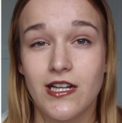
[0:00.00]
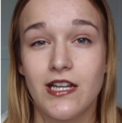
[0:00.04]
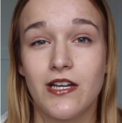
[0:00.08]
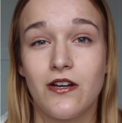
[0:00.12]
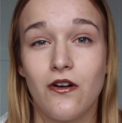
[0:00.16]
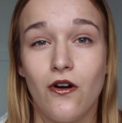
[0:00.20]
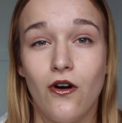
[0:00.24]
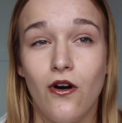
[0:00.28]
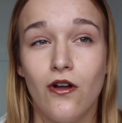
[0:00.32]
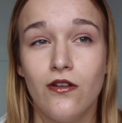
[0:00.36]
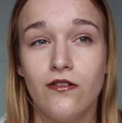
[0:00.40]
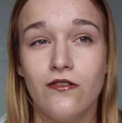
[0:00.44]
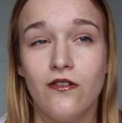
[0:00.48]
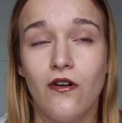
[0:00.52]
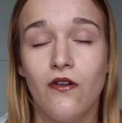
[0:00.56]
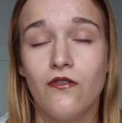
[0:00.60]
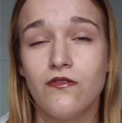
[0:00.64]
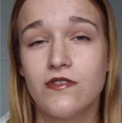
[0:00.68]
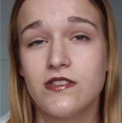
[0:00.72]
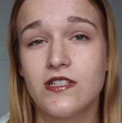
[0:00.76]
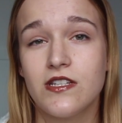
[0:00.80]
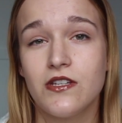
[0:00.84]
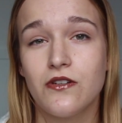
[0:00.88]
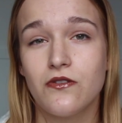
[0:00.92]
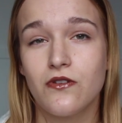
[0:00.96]
click on,
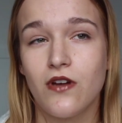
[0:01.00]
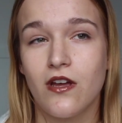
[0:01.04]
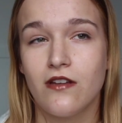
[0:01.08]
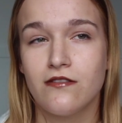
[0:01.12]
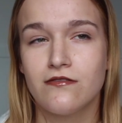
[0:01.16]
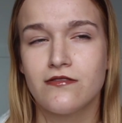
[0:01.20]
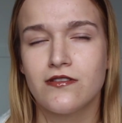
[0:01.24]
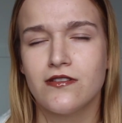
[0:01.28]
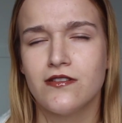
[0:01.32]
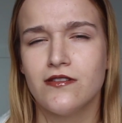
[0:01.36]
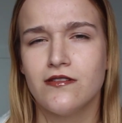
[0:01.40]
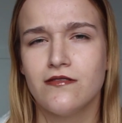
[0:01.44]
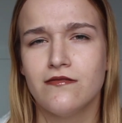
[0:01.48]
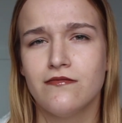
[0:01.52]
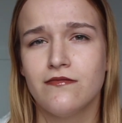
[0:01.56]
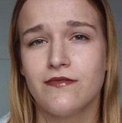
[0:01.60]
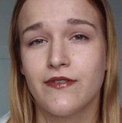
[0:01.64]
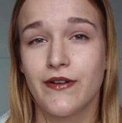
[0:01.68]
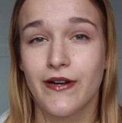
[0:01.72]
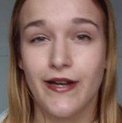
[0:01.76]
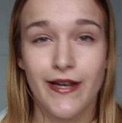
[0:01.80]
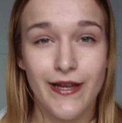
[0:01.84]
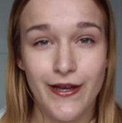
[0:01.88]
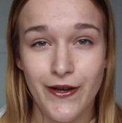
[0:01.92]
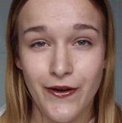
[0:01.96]
obviously you're going to
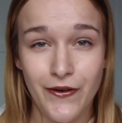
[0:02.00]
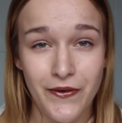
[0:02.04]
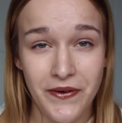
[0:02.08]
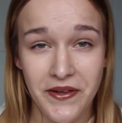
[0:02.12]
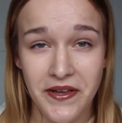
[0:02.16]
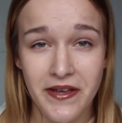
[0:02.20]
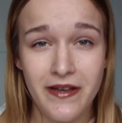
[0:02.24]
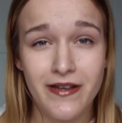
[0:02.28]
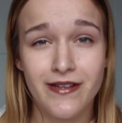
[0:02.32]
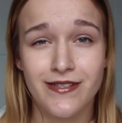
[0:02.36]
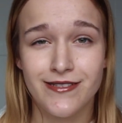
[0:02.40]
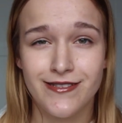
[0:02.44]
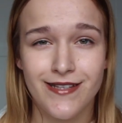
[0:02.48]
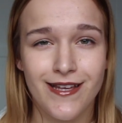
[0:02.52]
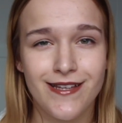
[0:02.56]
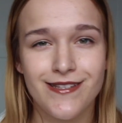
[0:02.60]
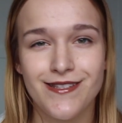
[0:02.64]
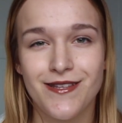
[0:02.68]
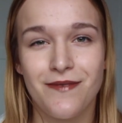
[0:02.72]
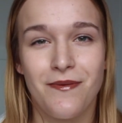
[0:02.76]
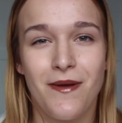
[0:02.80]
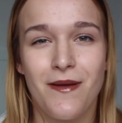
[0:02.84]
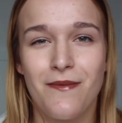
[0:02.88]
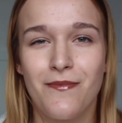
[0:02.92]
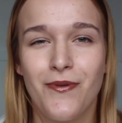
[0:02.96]
click on it because that's
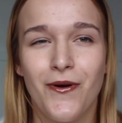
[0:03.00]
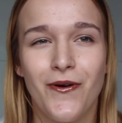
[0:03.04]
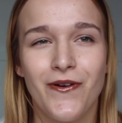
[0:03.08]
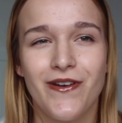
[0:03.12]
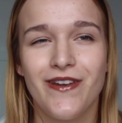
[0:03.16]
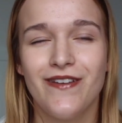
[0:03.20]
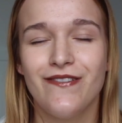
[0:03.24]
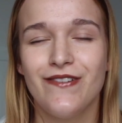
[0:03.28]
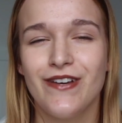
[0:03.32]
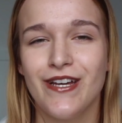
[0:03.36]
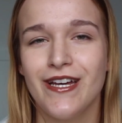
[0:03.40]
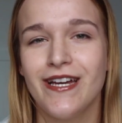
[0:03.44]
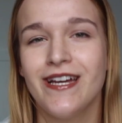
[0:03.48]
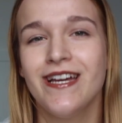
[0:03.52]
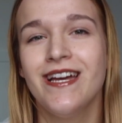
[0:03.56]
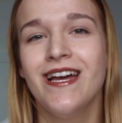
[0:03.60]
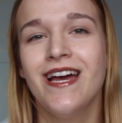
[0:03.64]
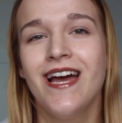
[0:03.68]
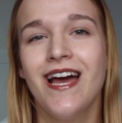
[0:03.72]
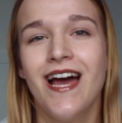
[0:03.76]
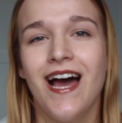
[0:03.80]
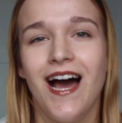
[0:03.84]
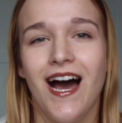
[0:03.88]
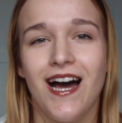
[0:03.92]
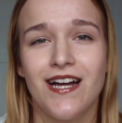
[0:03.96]
the main point of it,
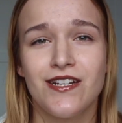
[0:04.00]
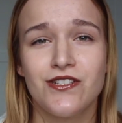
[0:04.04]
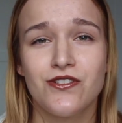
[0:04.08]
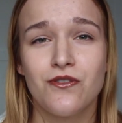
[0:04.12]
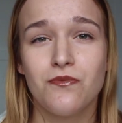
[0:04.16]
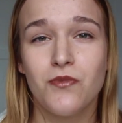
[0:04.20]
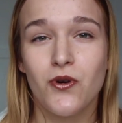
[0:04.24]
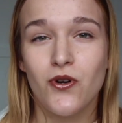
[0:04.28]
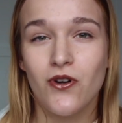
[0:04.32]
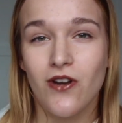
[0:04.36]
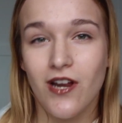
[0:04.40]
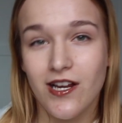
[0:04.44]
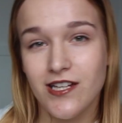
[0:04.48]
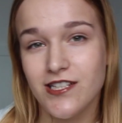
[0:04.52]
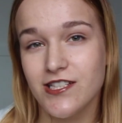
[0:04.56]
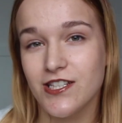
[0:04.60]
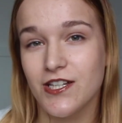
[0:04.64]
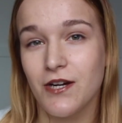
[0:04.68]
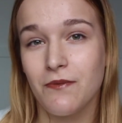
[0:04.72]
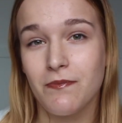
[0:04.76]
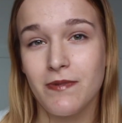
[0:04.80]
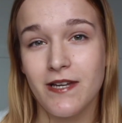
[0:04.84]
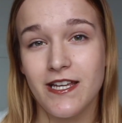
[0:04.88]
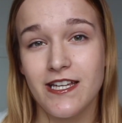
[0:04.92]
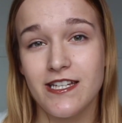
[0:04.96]
and you're more likely to
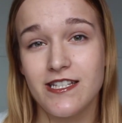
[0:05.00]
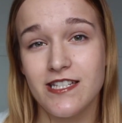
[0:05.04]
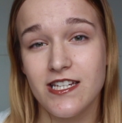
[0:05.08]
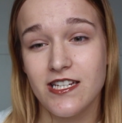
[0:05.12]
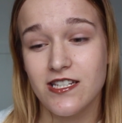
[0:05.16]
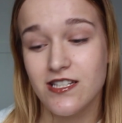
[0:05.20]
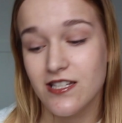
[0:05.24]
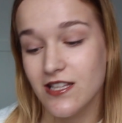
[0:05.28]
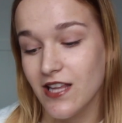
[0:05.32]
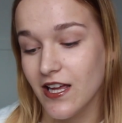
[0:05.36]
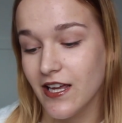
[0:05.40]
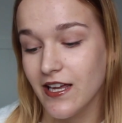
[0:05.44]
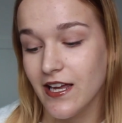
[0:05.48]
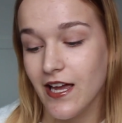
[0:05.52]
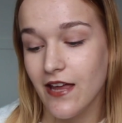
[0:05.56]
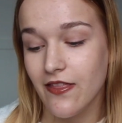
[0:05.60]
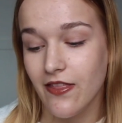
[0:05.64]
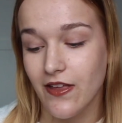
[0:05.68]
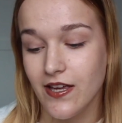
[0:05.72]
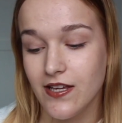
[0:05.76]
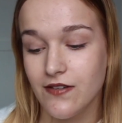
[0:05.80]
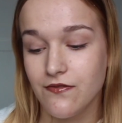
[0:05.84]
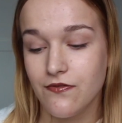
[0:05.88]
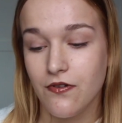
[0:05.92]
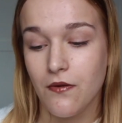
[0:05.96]
complete it to then get
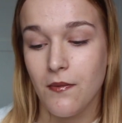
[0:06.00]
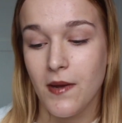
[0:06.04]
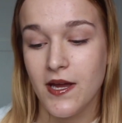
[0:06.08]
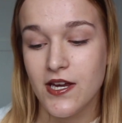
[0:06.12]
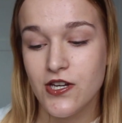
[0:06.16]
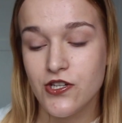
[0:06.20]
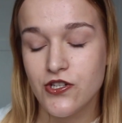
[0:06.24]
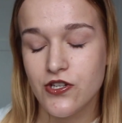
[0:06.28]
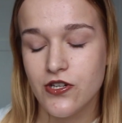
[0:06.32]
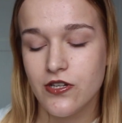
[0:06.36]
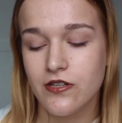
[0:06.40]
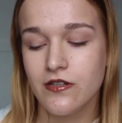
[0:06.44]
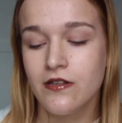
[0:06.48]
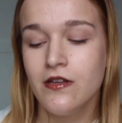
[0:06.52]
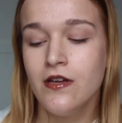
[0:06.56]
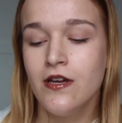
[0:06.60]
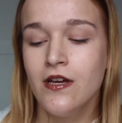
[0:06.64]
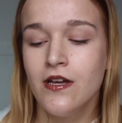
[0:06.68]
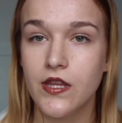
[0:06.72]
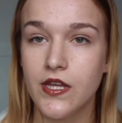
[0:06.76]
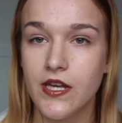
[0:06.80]
that information.